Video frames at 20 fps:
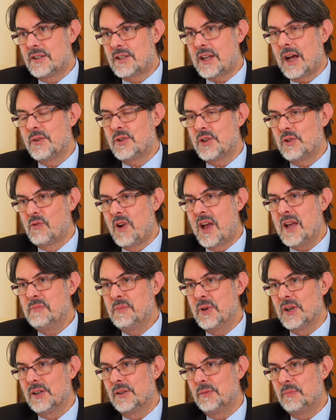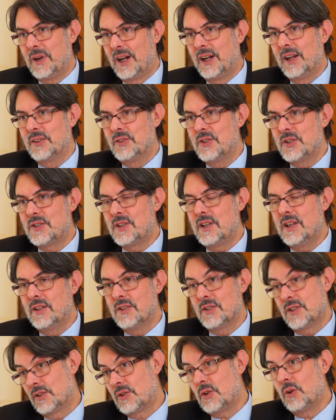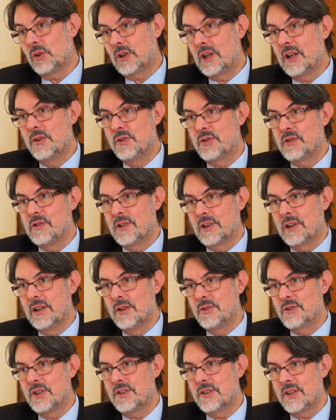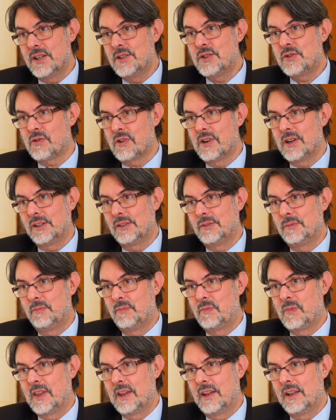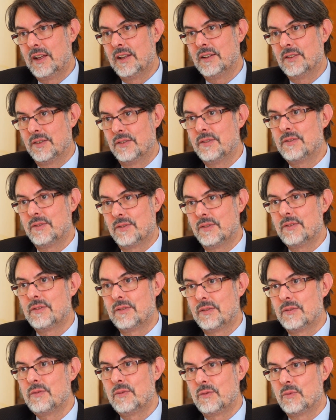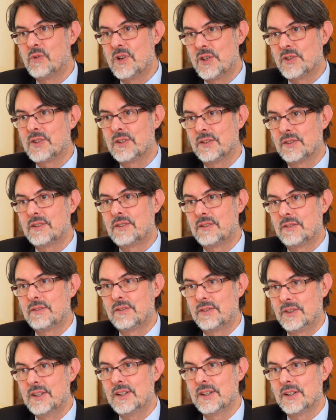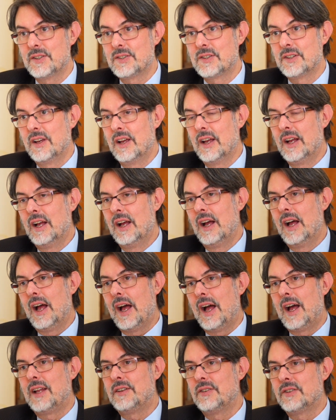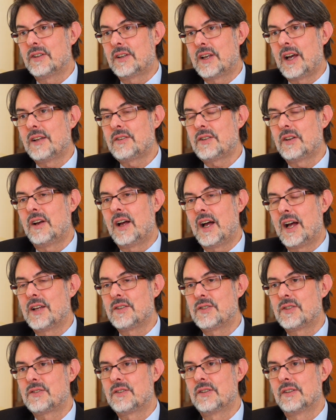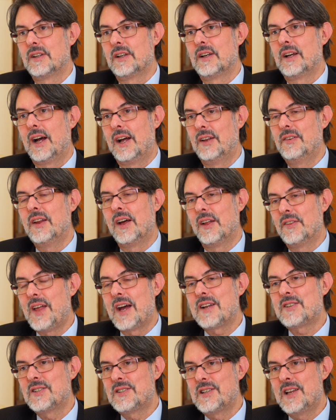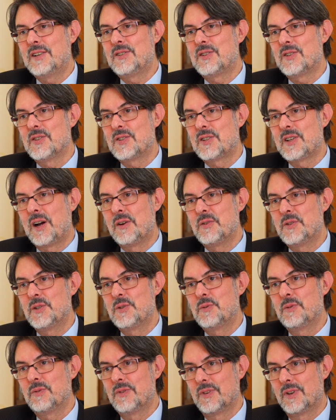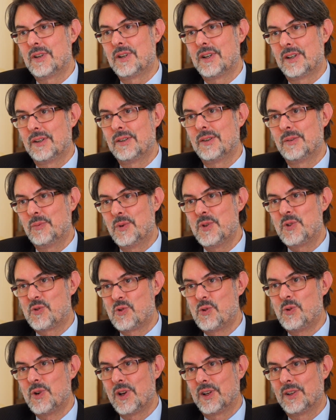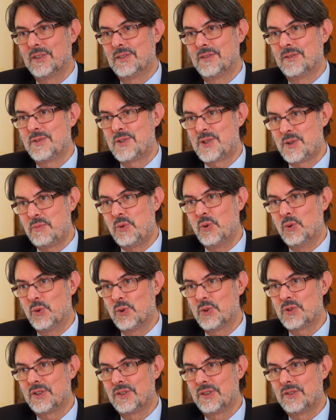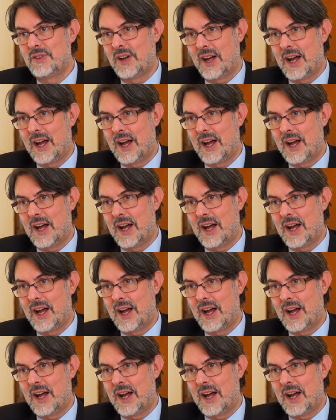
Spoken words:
Saudi Arabia, behind the scenes, has got closer and closer to Israel in recent years. And Qatar has, and that has led to the Saudis withdrawing support for